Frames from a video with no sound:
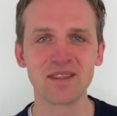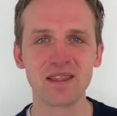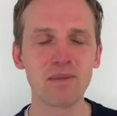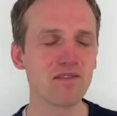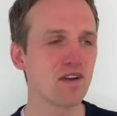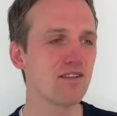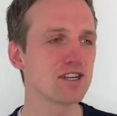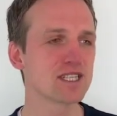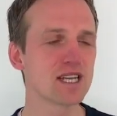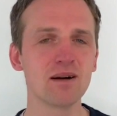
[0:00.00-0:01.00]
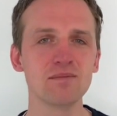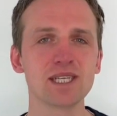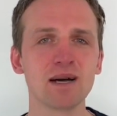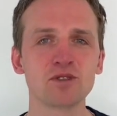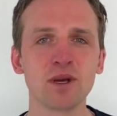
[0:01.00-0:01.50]
my favorite psalm,
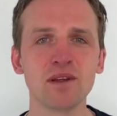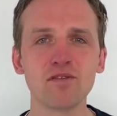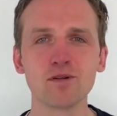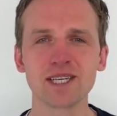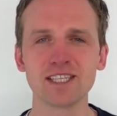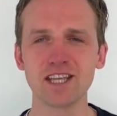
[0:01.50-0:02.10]
Psalm 24 says,